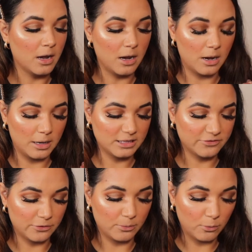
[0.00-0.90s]
It's
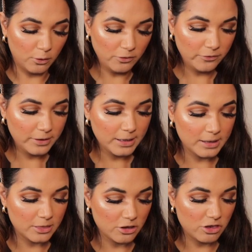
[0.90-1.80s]
from Morphe
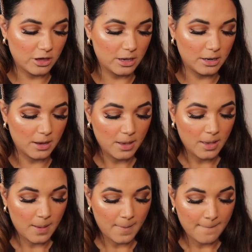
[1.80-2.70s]
in the shade
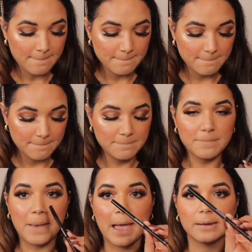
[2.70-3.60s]

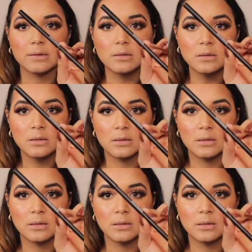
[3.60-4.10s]
Petal.